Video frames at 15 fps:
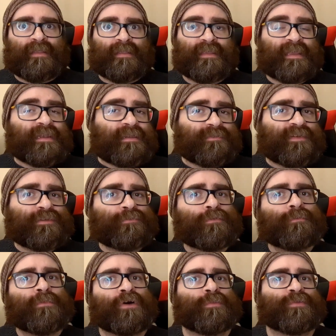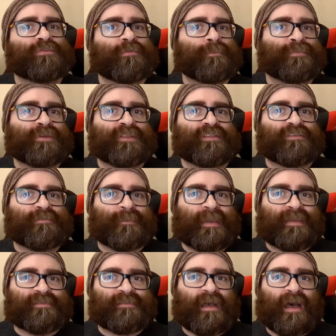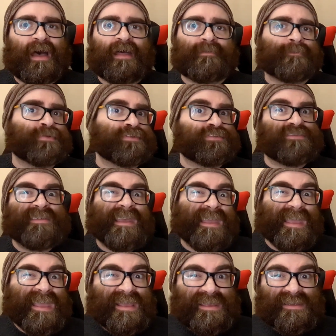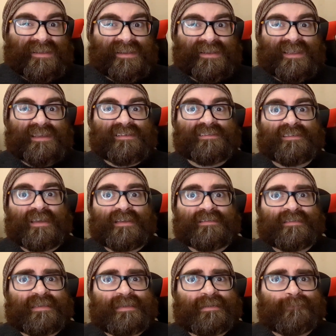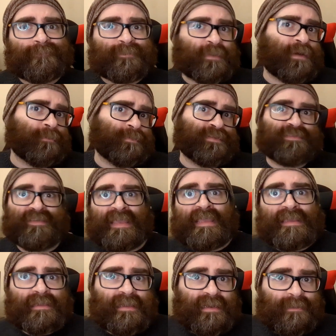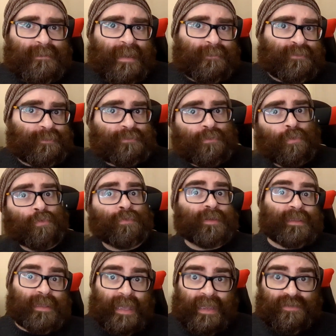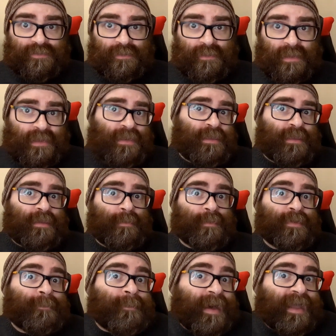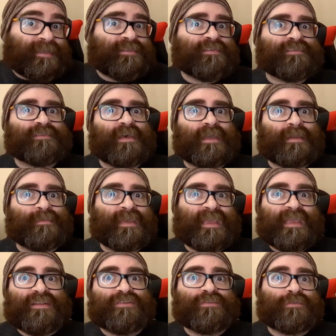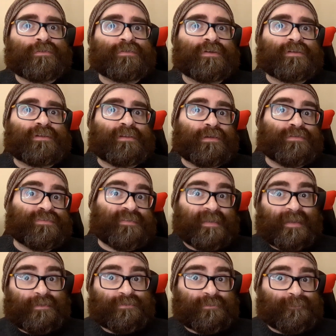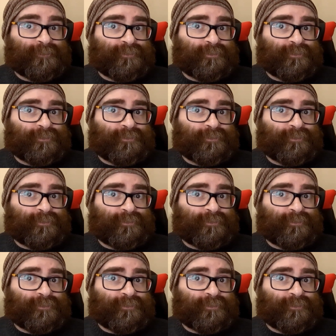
The individual moments on Breathing Space aren't particularly exciting, aren't particularly memorable or engaging, but by the time each song closes out,